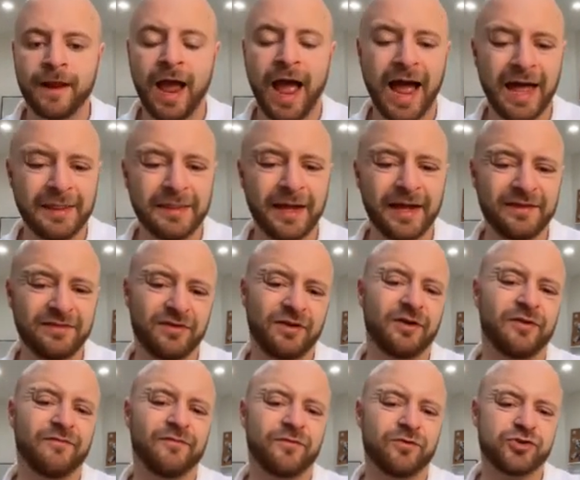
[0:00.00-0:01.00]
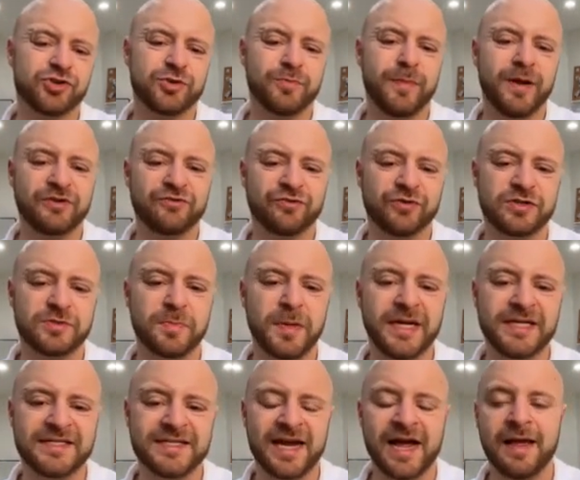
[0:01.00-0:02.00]
I like the conversion metrics
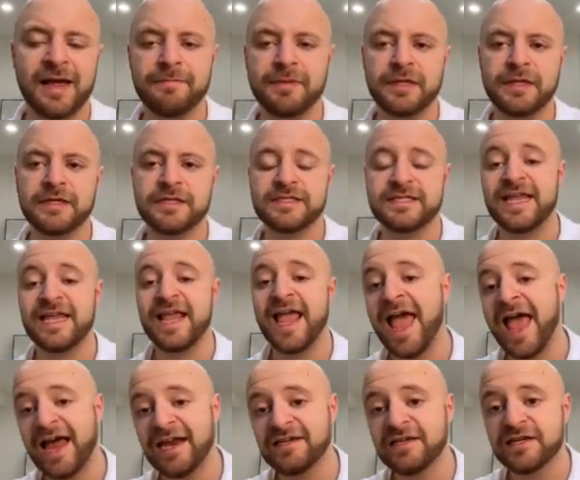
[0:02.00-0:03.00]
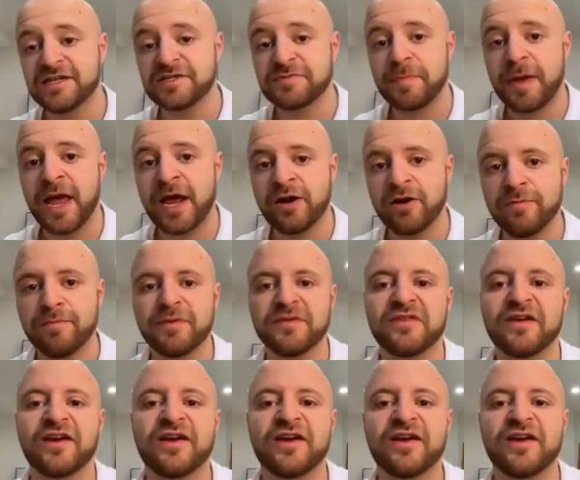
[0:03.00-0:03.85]
by time because the ad does matter, but the